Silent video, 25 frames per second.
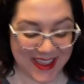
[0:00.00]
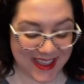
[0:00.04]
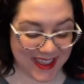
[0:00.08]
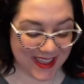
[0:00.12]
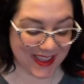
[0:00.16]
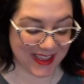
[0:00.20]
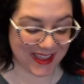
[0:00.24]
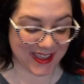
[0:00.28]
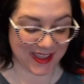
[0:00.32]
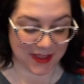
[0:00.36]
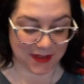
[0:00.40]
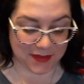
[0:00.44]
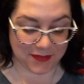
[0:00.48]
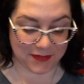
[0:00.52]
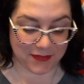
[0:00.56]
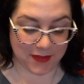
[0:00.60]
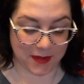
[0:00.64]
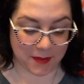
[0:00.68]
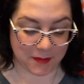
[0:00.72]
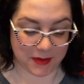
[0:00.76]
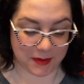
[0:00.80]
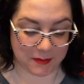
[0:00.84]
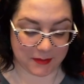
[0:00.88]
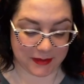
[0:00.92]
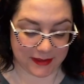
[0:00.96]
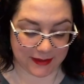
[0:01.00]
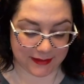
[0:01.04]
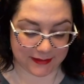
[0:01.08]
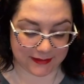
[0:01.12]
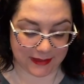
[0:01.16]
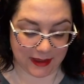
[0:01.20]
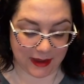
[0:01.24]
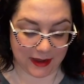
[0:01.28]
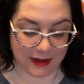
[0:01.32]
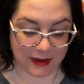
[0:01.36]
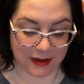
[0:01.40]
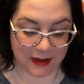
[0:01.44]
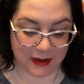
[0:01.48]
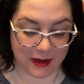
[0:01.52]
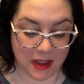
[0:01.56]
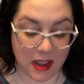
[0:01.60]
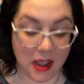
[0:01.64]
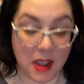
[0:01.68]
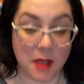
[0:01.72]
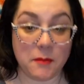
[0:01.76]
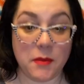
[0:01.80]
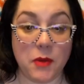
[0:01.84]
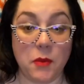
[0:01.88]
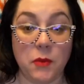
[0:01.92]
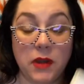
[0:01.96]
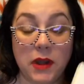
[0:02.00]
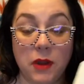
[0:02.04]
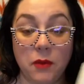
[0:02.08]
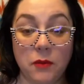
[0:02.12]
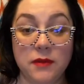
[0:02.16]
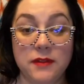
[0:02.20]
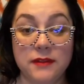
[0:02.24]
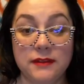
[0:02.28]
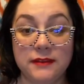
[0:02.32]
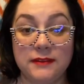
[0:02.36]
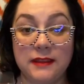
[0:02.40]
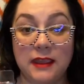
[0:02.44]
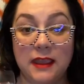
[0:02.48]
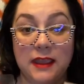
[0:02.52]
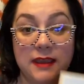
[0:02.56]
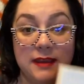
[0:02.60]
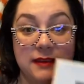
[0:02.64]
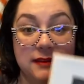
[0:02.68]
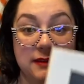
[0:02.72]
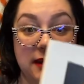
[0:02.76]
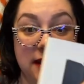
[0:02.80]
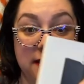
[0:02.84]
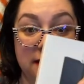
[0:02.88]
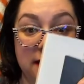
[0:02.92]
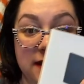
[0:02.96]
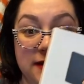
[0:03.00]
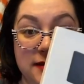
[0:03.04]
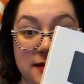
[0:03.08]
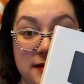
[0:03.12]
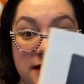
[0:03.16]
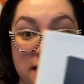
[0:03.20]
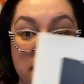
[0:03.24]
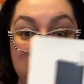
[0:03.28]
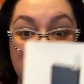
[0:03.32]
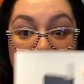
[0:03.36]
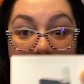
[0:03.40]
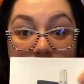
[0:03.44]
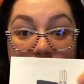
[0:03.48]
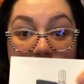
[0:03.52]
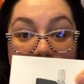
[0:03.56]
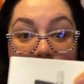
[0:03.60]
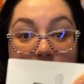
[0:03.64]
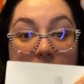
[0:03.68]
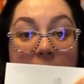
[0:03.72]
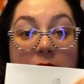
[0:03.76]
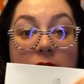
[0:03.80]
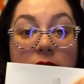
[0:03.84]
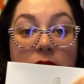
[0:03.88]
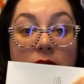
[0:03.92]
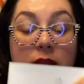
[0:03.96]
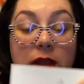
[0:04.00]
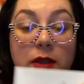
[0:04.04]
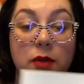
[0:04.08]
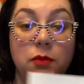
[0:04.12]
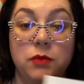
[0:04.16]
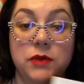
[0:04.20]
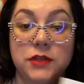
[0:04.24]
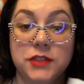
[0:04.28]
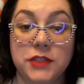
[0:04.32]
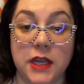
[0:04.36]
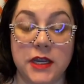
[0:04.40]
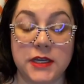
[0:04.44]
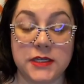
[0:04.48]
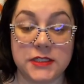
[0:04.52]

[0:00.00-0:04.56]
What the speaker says: if I'm going to be excited. But what I will say is that they did include a battery, which I